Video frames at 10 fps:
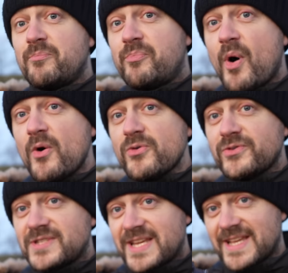
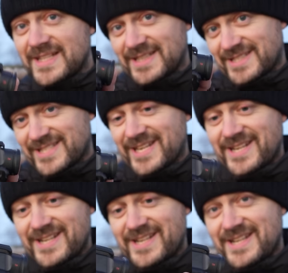both tilt
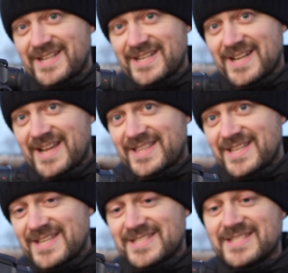like
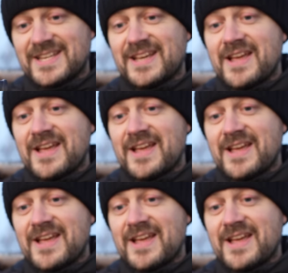this,